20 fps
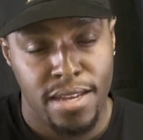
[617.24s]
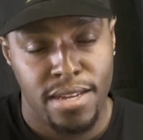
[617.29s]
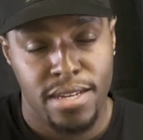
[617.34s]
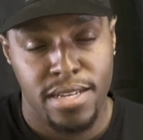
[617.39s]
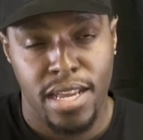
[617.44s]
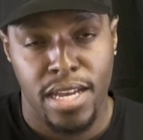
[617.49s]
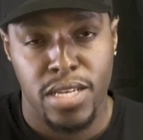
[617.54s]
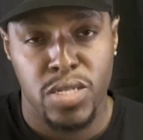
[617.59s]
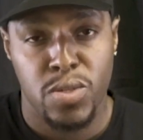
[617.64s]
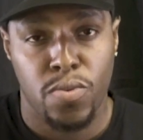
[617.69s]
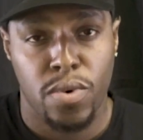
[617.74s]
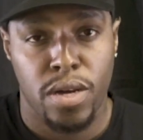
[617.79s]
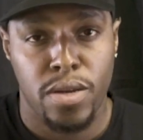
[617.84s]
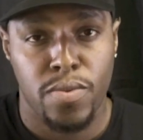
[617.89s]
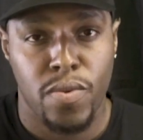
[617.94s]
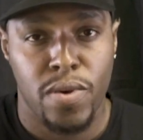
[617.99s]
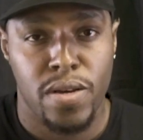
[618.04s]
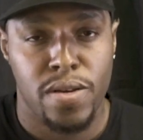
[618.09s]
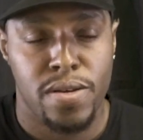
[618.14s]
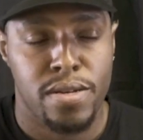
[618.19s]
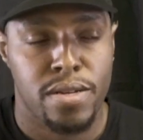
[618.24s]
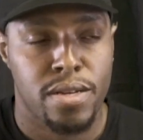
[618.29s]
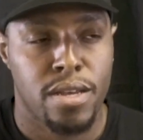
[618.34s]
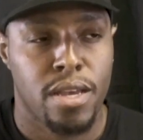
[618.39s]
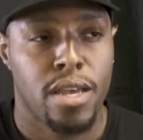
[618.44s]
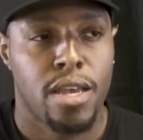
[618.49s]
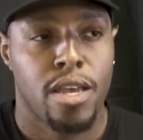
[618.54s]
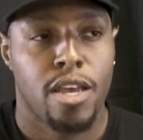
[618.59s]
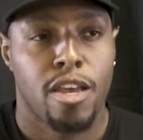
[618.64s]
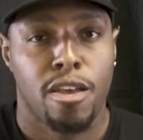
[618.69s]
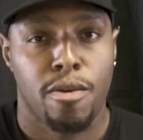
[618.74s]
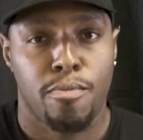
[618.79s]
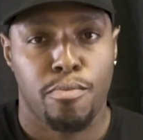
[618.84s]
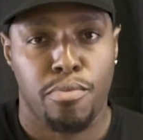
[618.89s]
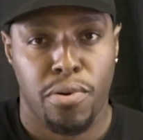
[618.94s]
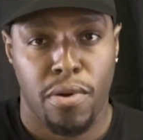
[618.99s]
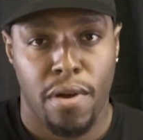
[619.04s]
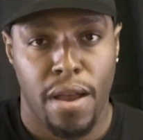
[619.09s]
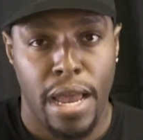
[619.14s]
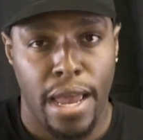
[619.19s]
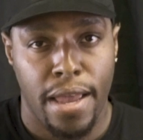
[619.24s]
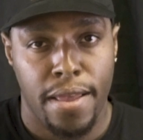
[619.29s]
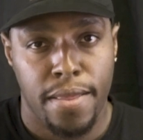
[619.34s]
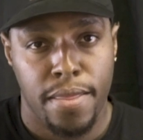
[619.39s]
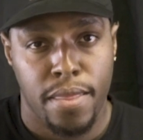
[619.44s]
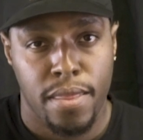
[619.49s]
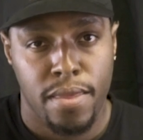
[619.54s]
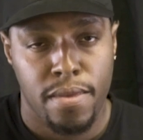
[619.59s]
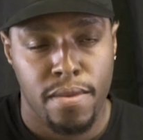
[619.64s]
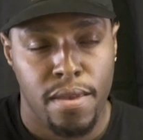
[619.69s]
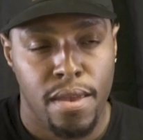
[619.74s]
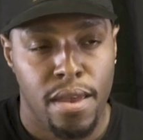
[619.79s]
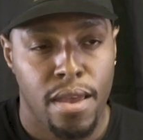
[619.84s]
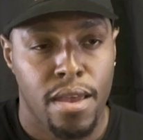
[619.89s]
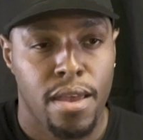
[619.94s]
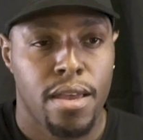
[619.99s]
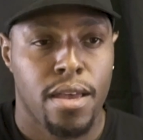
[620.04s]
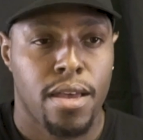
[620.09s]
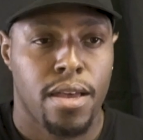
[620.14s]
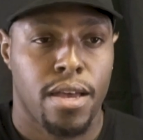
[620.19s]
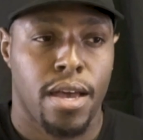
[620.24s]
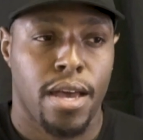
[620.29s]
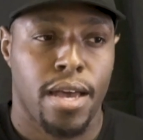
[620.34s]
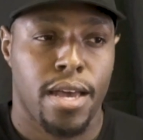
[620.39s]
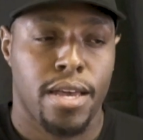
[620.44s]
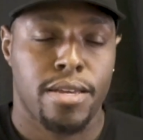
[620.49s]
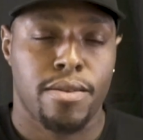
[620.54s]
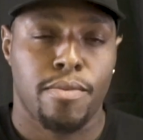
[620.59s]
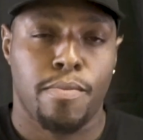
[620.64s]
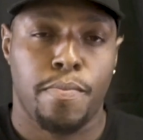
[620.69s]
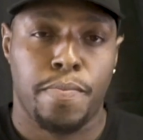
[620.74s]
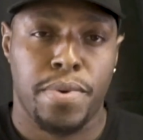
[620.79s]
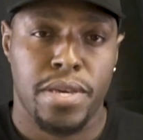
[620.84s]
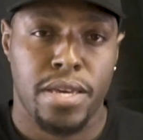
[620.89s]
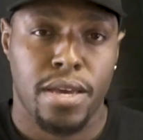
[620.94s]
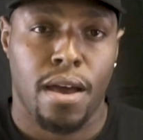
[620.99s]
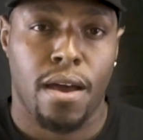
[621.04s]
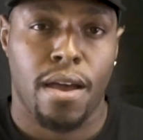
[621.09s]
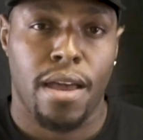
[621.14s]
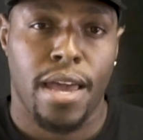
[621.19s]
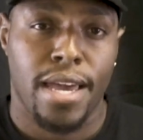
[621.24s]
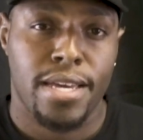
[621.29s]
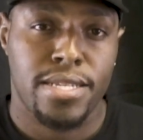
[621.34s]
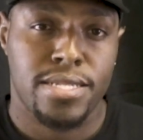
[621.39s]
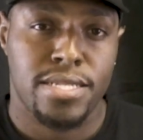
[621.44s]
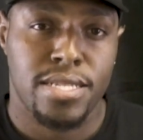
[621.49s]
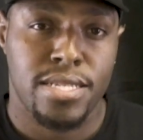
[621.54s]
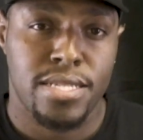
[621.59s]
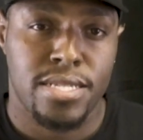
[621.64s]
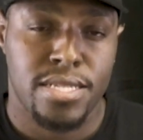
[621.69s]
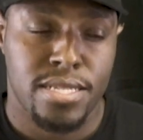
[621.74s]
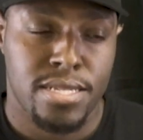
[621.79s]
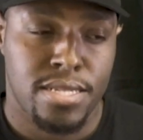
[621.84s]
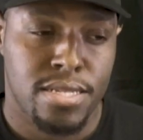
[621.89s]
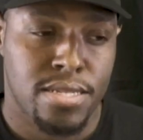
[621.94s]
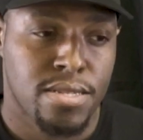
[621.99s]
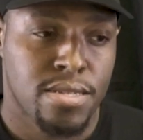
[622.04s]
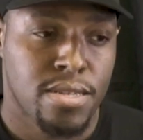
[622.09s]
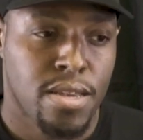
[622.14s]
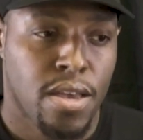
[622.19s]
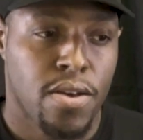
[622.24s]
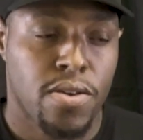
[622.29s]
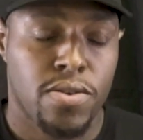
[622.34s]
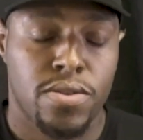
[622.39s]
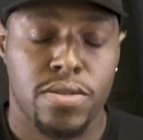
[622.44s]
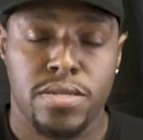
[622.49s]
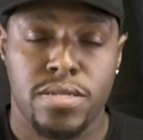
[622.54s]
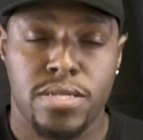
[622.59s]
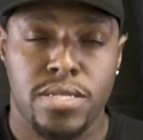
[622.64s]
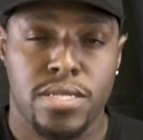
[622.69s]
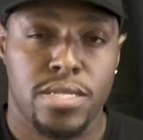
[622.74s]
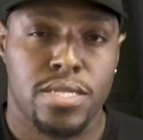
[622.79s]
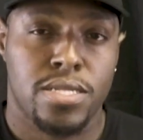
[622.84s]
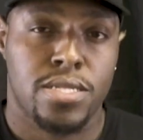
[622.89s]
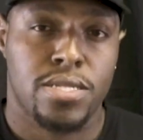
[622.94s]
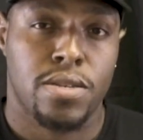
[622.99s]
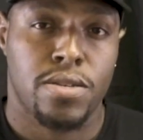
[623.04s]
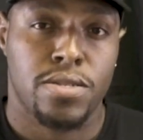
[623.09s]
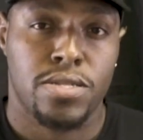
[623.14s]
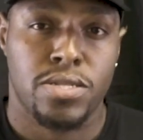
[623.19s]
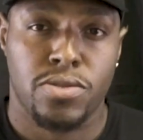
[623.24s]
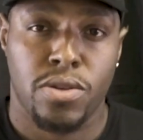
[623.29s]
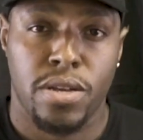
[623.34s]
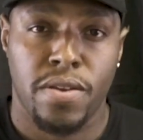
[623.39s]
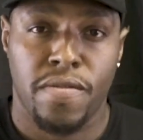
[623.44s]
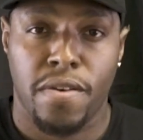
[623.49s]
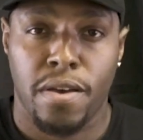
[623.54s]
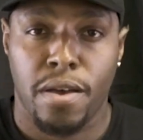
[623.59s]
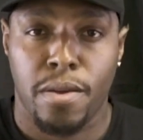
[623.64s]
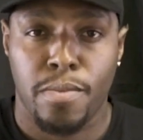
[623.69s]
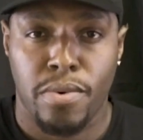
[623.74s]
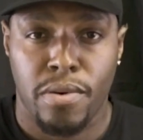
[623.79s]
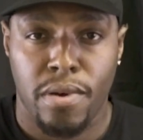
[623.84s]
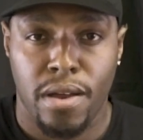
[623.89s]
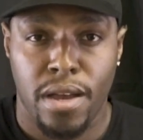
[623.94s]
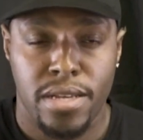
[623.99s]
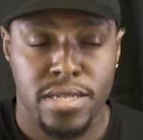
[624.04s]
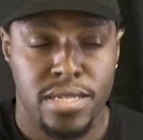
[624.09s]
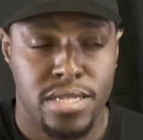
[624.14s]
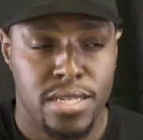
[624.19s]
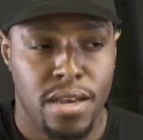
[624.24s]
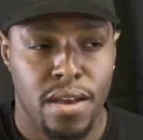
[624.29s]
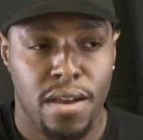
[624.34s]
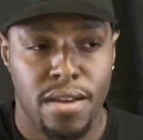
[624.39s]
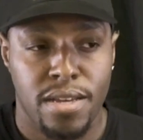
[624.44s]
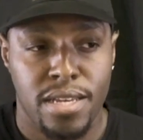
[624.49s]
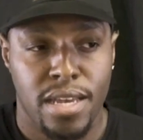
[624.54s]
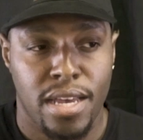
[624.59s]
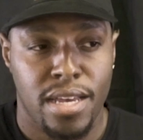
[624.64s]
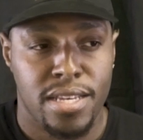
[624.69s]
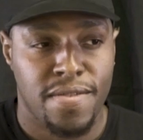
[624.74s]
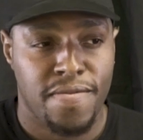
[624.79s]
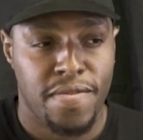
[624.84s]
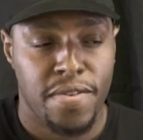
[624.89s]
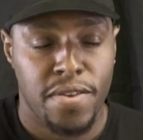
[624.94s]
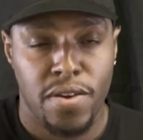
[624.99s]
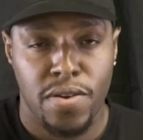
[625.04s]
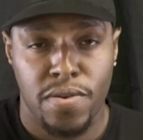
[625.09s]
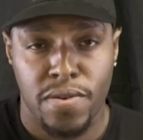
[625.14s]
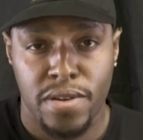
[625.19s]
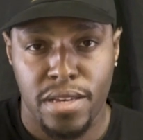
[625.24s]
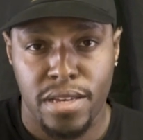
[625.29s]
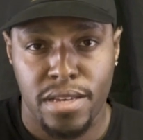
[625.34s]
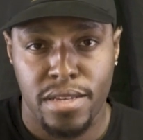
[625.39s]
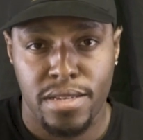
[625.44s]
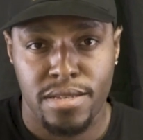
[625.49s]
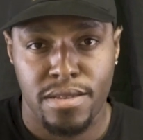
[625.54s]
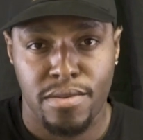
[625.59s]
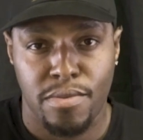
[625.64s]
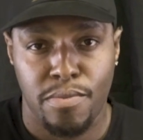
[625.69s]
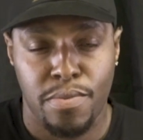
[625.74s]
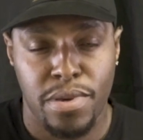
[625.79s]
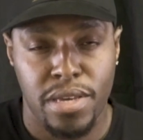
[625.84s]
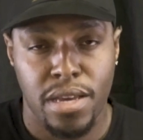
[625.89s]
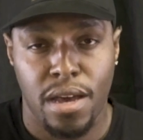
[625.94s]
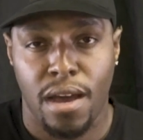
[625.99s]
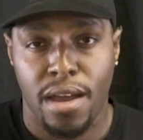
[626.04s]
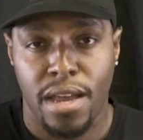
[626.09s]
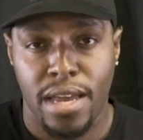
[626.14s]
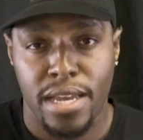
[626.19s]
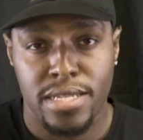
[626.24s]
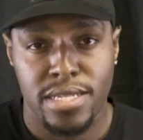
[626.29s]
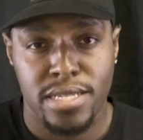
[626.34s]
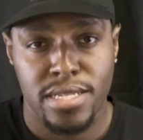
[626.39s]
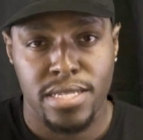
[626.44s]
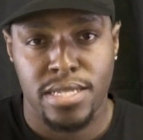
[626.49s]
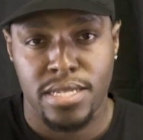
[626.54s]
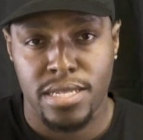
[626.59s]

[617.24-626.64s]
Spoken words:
and that's one word, Pratt. All right, Pratt. Or you can just search Tresvon Pratt, Tresvon Pratt.